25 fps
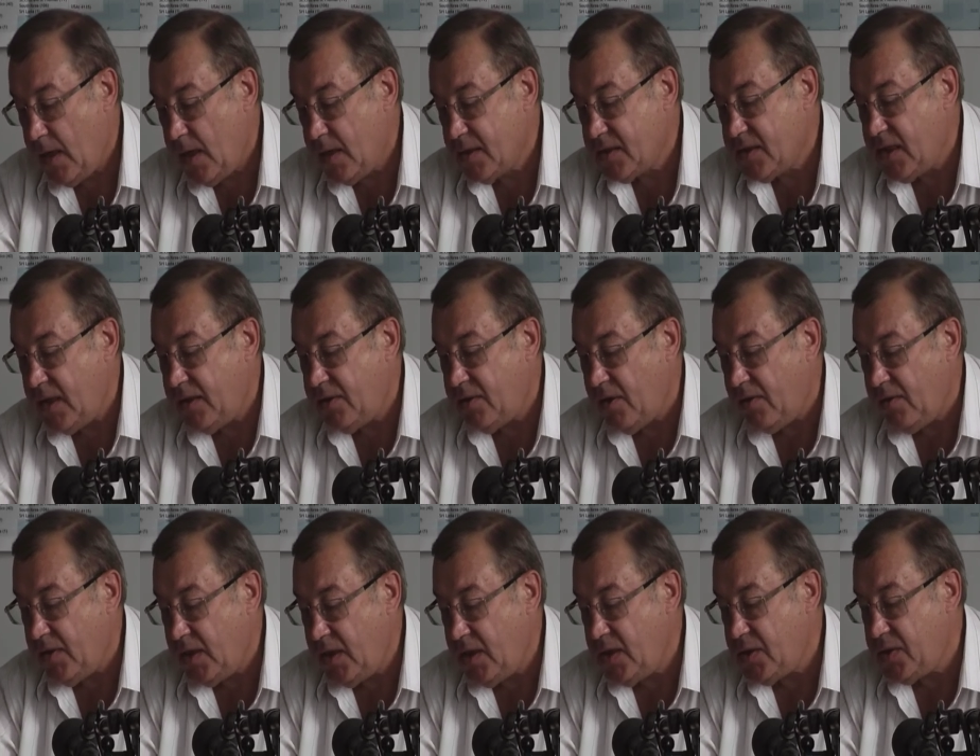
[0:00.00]

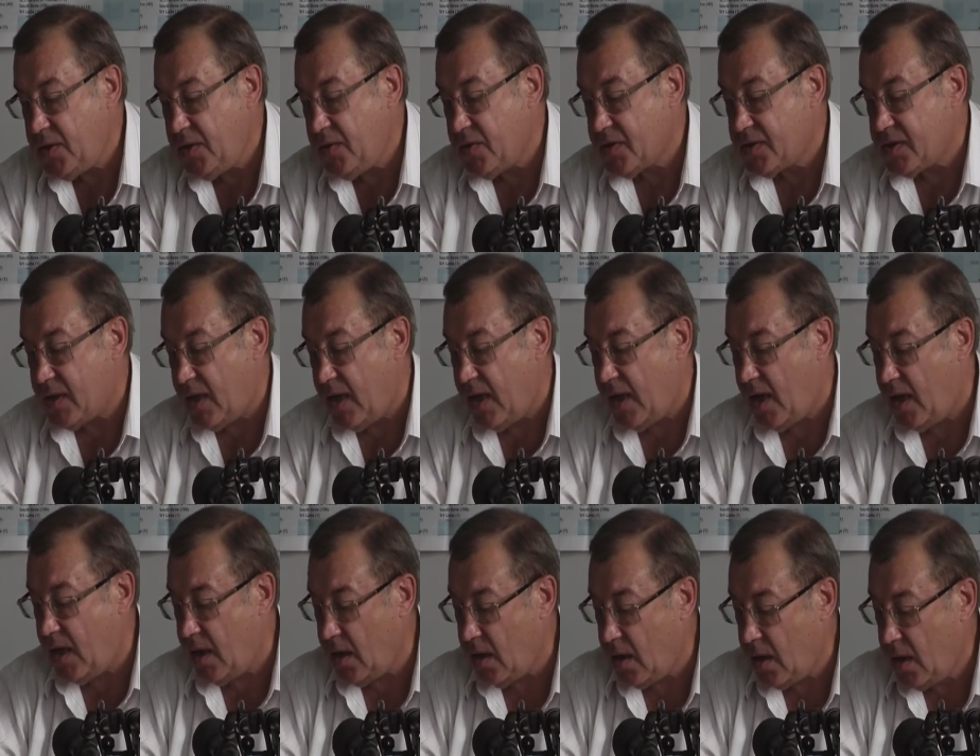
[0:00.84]
central issues
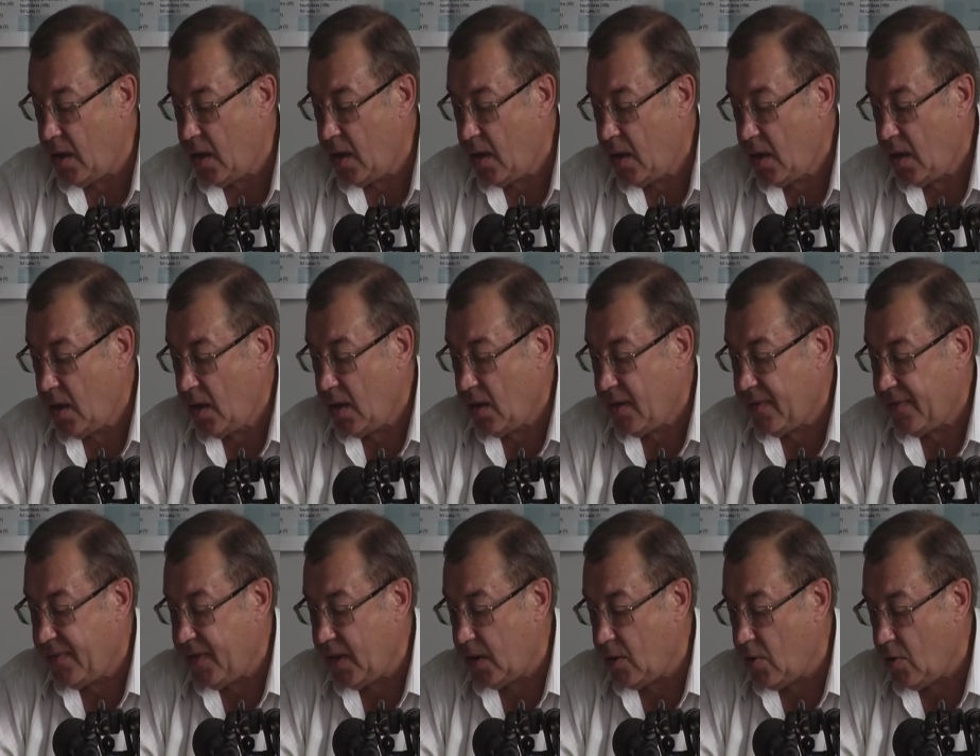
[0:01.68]
are
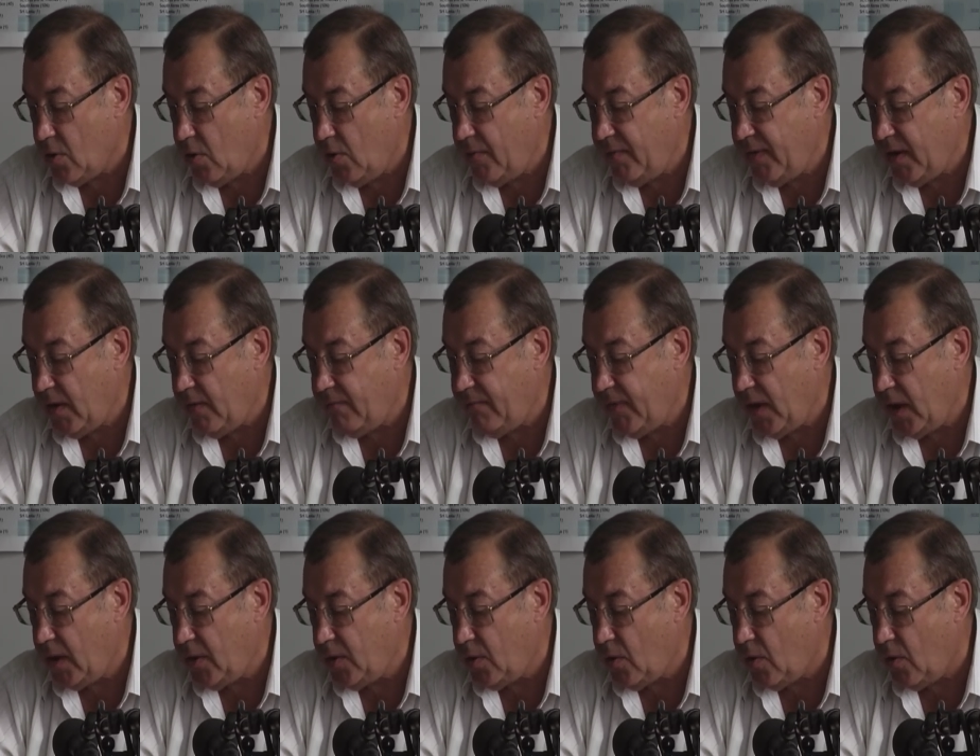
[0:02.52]
the growing
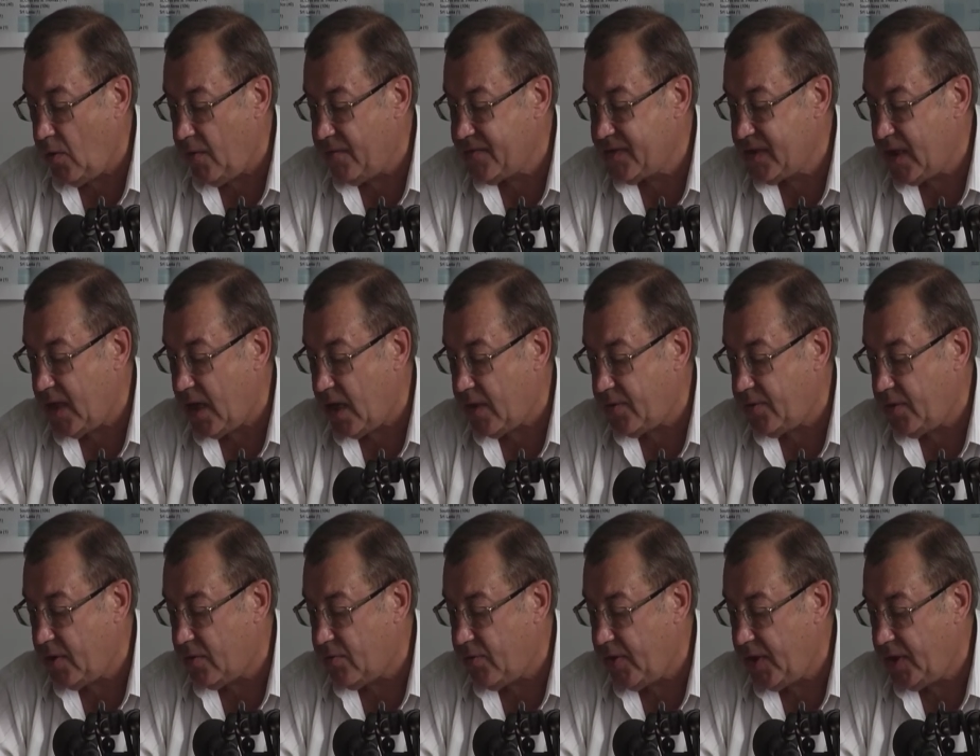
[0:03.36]
value of the
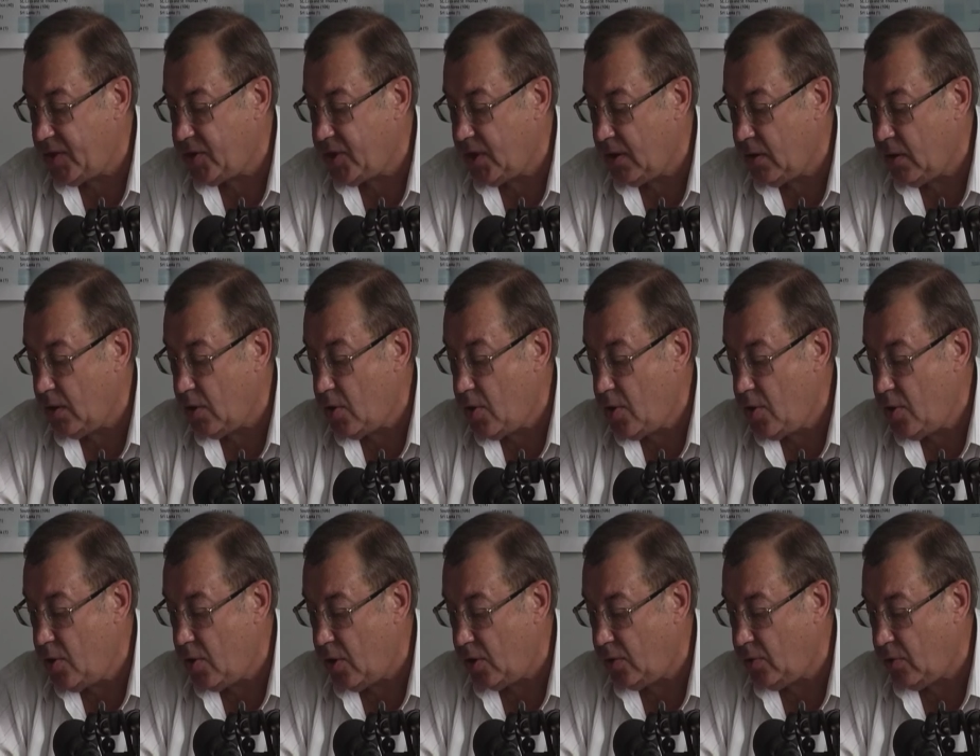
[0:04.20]
Arctic region,
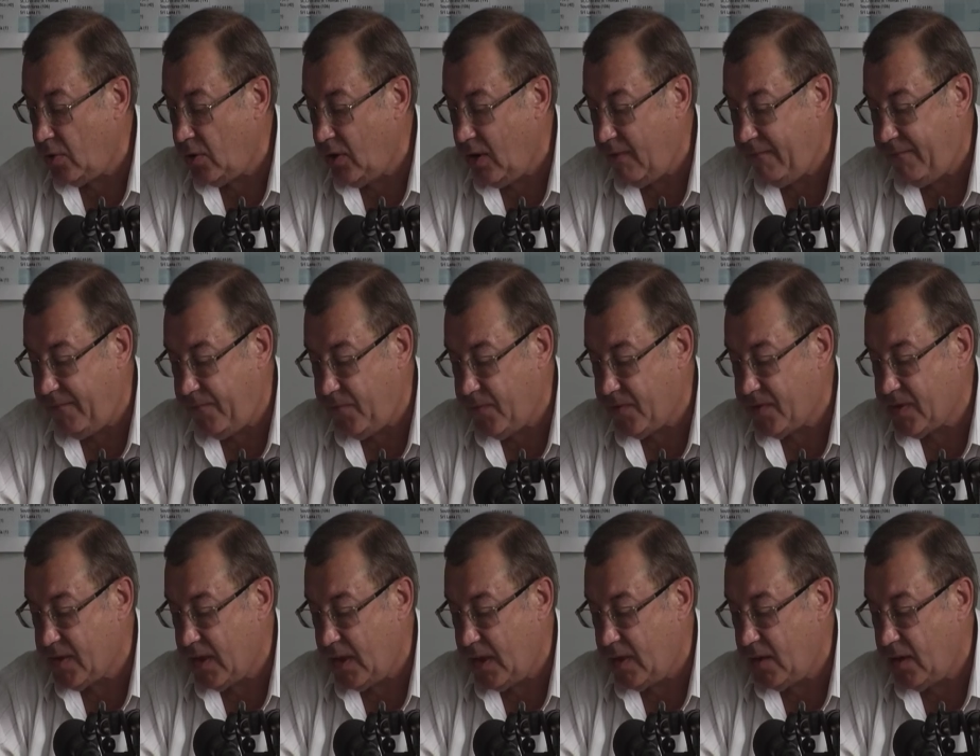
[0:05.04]
not only for
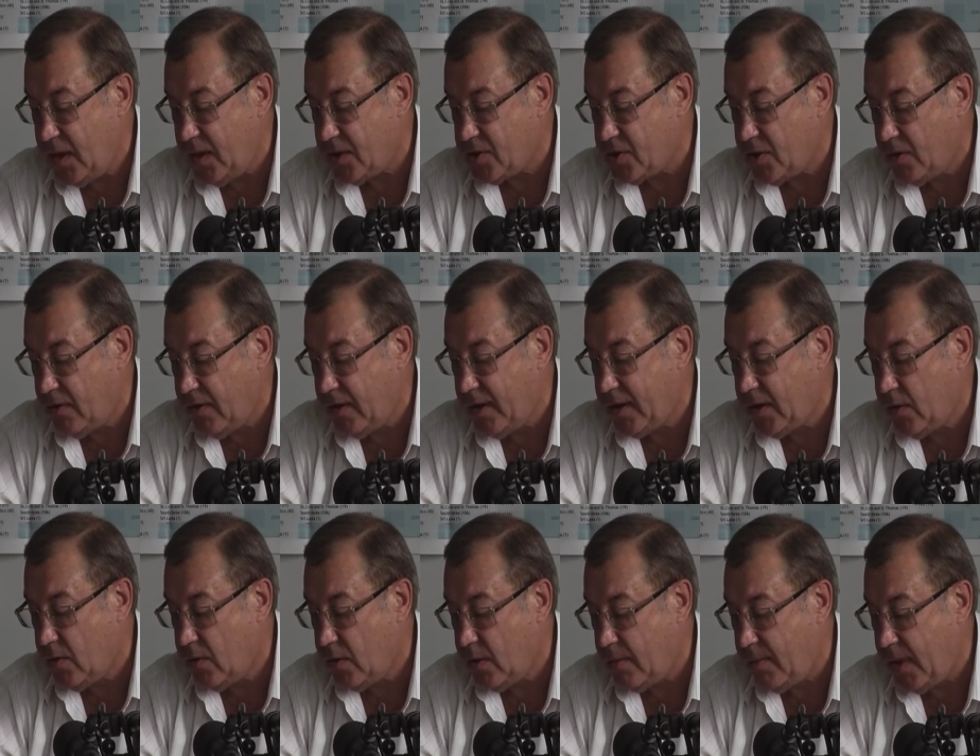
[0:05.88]
the national
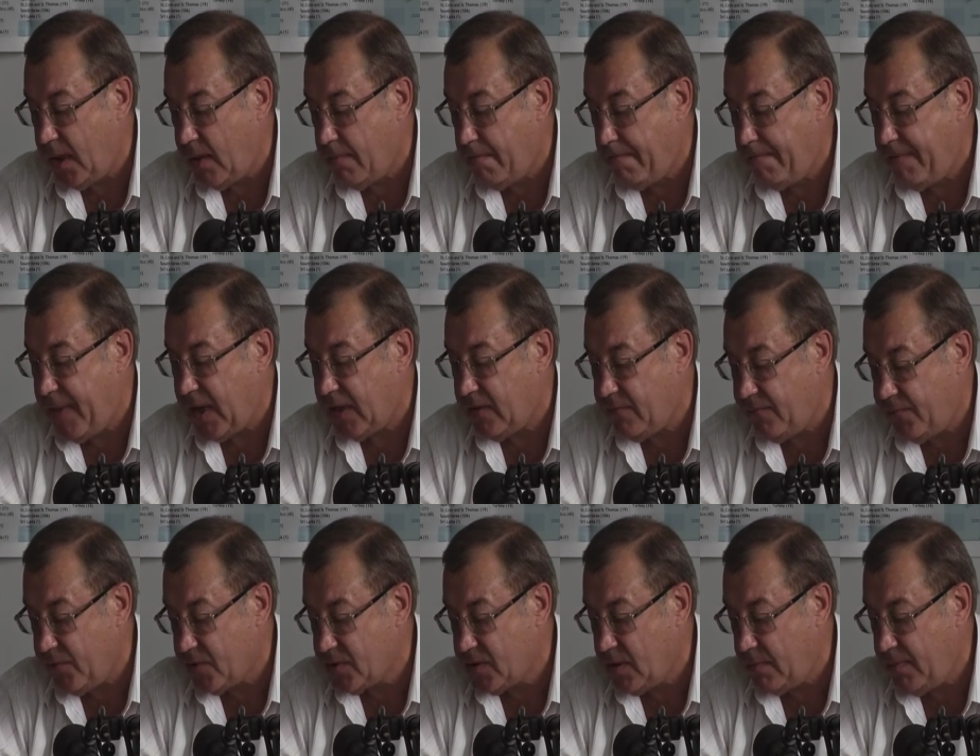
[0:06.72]
economy, but
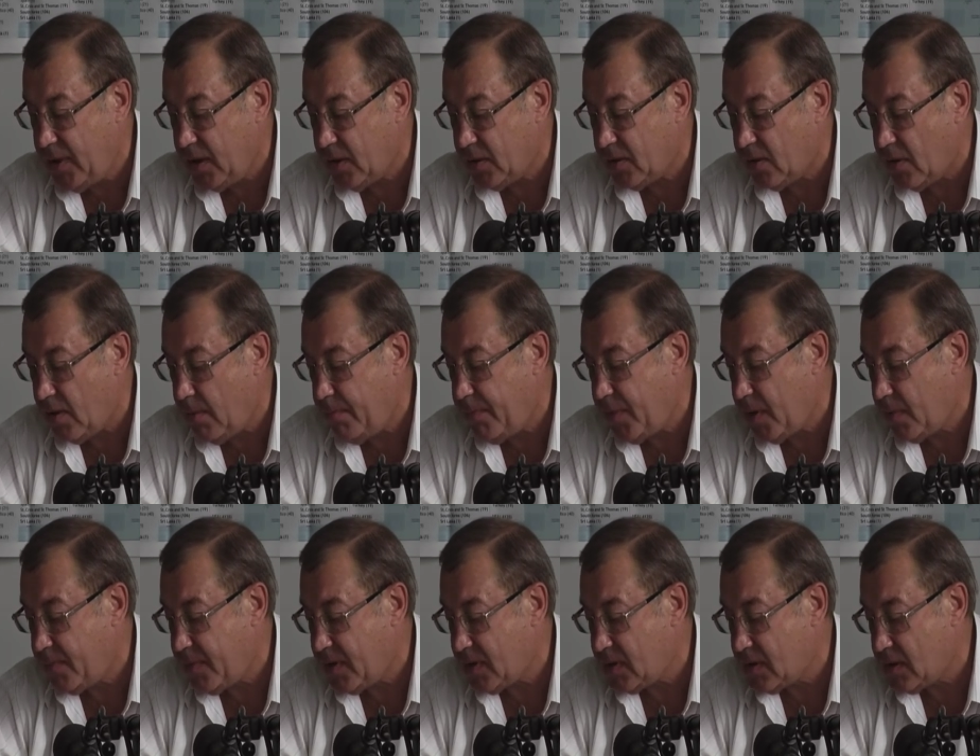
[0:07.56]
for the military
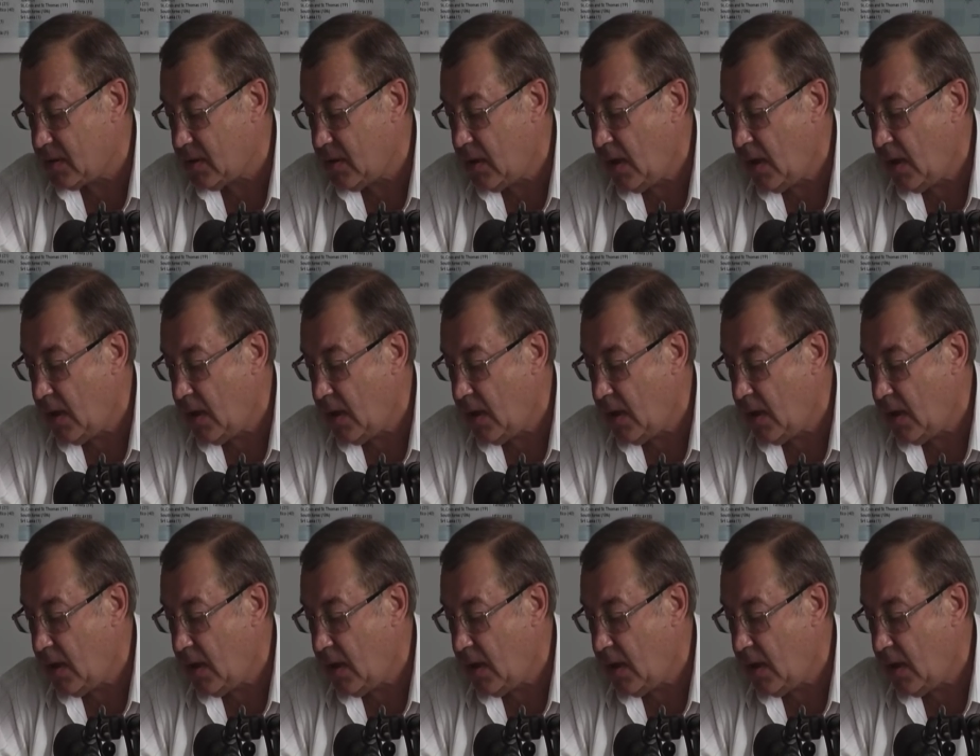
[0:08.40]
purpose.